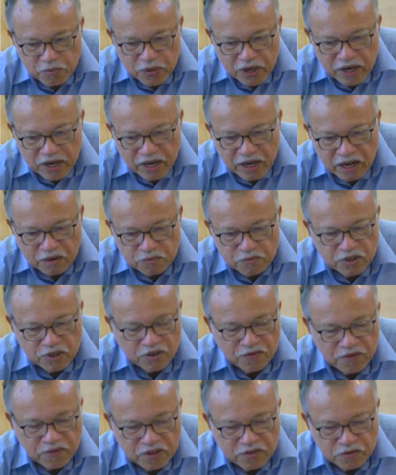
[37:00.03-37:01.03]
by
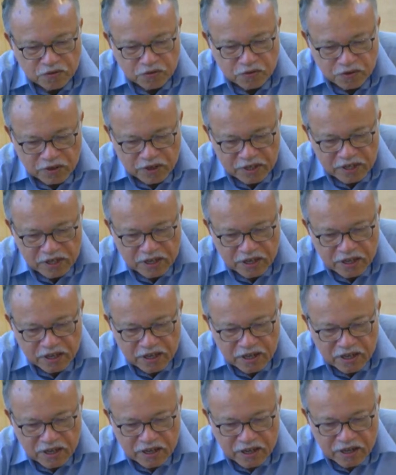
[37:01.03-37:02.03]
Hamza Fansuri.
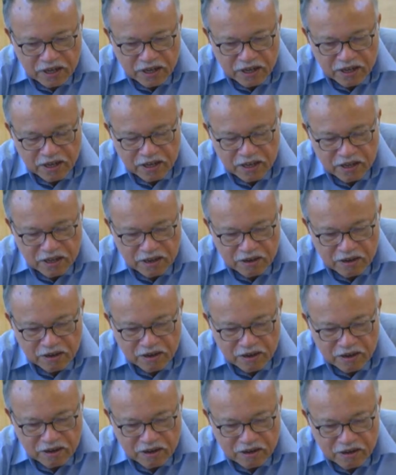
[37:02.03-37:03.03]
Uh,